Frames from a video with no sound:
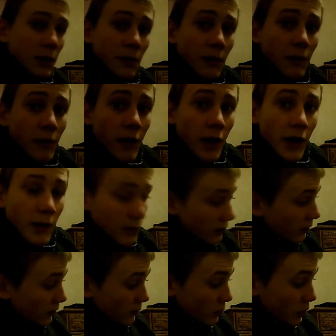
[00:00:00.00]
Cutiefly,
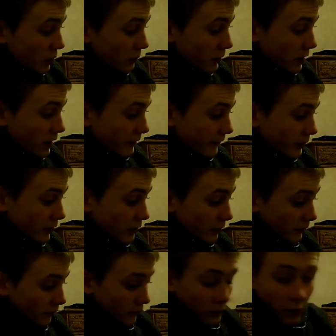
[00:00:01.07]
another Pokemon I haven't heard
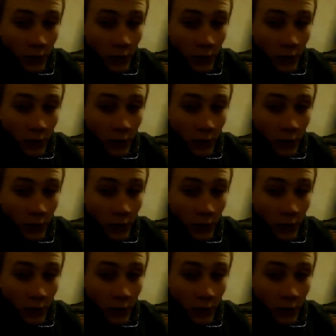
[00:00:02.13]
of.